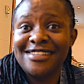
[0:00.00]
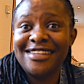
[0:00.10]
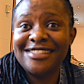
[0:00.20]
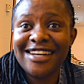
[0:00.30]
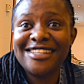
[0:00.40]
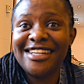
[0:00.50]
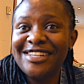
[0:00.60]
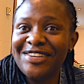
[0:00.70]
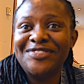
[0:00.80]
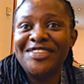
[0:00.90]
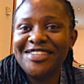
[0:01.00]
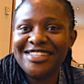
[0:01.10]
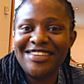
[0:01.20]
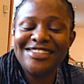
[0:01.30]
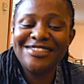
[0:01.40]
It's actually not
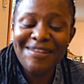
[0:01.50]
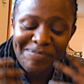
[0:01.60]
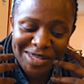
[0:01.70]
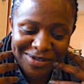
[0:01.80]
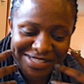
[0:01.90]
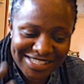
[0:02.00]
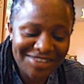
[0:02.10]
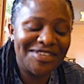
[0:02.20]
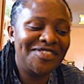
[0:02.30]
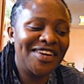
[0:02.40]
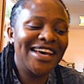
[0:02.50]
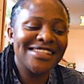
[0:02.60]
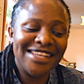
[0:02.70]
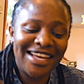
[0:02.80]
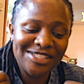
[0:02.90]
volunteering. You
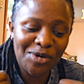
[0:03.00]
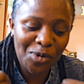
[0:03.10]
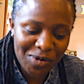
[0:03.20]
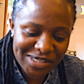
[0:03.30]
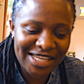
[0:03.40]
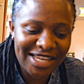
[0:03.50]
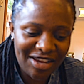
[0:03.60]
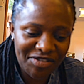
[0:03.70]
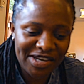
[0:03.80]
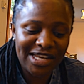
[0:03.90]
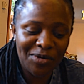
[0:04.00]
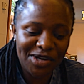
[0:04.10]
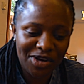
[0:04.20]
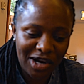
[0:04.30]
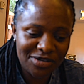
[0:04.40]
sacrifice, and you're constantly every day
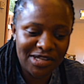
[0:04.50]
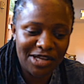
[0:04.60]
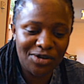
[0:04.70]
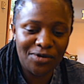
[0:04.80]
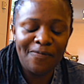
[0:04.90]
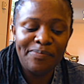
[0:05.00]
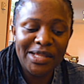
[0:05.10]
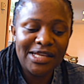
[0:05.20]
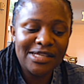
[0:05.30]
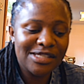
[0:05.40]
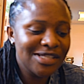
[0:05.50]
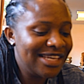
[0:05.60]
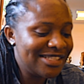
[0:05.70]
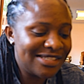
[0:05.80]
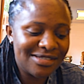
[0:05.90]
when you're out there.
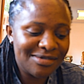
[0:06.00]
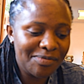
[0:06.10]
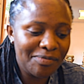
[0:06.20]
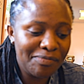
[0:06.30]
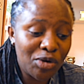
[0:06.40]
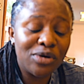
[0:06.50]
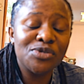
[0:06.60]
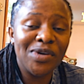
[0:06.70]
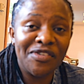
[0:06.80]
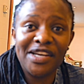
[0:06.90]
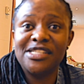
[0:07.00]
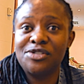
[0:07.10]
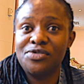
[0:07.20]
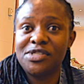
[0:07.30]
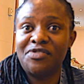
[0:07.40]
It's because we're fighting
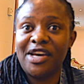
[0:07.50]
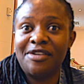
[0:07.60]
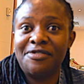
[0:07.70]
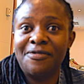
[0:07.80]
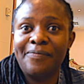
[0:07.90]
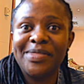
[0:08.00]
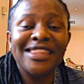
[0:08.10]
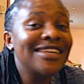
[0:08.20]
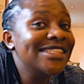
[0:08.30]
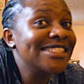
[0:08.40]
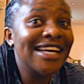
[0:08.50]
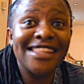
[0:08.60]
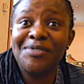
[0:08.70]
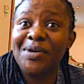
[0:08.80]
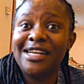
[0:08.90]
to survive. There is
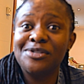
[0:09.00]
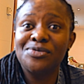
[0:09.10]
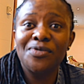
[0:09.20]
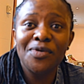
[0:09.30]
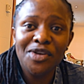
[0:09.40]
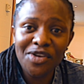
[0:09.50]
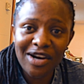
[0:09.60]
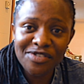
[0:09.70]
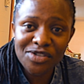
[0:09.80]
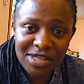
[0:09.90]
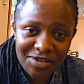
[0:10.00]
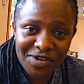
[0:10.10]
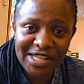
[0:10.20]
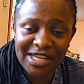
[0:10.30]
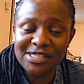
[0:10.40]
nothing we can do. You have to live
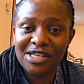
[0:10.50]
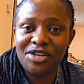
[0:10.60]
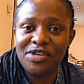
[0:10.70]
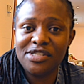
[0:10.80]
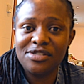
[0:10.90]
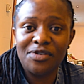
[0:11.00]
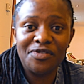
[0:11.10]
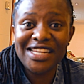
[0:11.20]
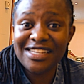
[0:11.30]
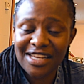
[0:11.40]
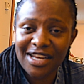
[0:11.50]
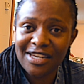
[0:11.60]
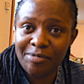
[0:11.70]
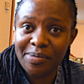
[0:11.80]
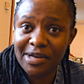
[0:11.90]
with the insecurities of anything can
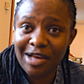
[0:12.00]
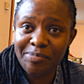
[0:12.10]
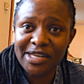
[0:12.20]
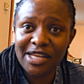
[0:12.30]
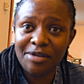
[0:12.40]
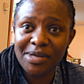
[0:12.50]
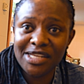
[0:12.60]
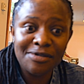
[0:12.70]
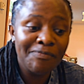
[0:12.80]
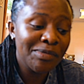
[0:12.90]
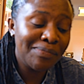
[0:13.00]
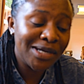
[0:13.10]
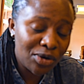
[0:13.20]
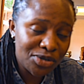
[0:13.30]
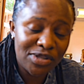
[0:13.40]
happen any minute,
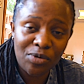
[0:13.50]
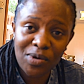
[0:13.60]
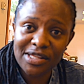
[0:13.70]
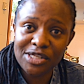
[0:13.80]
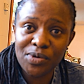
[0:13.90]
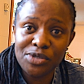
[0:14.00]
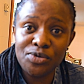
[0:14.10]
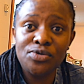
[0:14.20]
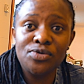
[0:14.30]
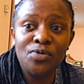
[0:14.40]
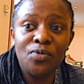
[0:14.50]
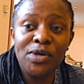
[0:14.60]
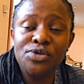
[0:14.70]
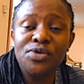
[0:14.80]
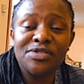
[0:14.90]
but also the work that we
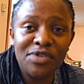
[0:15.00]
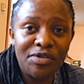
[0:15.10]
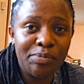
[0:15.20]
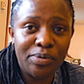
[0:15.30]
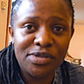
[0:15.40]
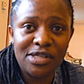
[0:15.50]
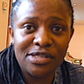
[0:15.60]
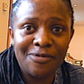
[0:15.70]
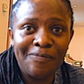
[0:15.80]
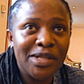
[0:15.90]
do is very important.